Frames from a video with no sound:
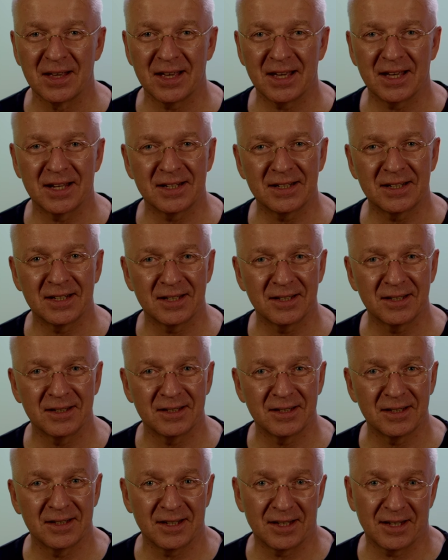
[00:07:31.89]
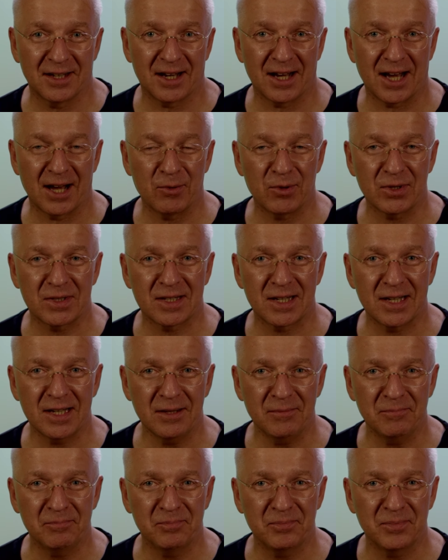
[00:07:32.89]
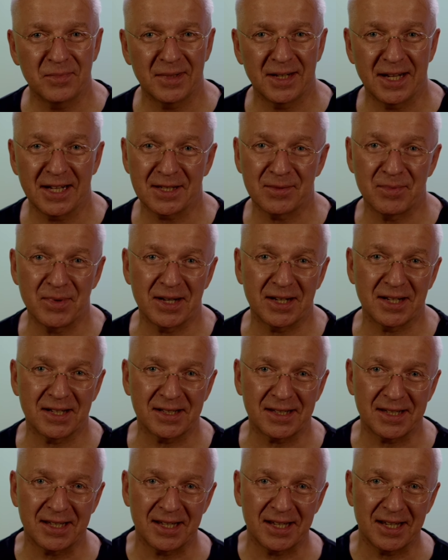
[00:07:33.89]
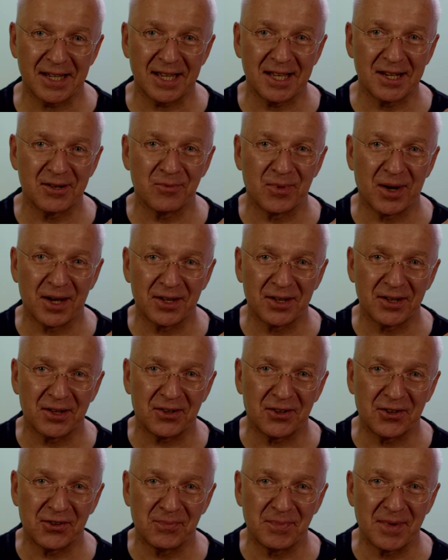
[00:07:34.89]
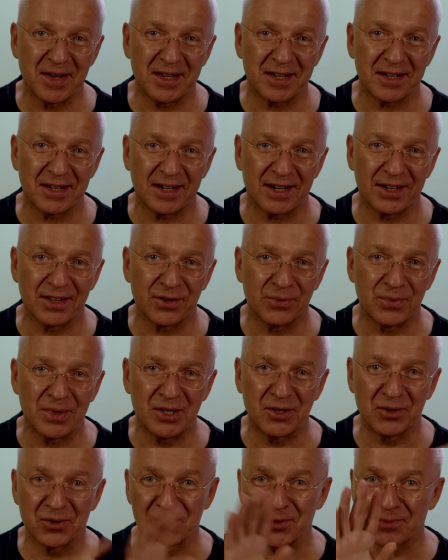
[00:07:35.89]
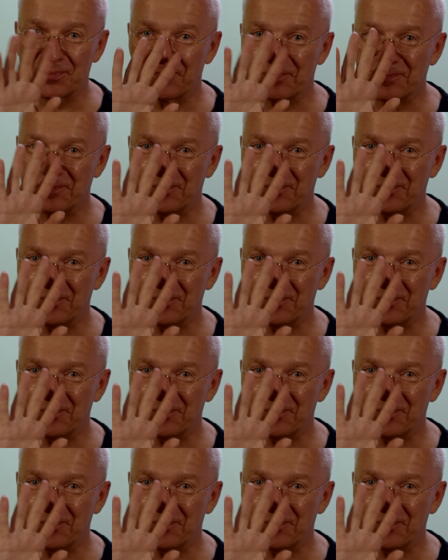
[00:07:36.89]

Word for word: And I would say, let's meet us in one of my other videos.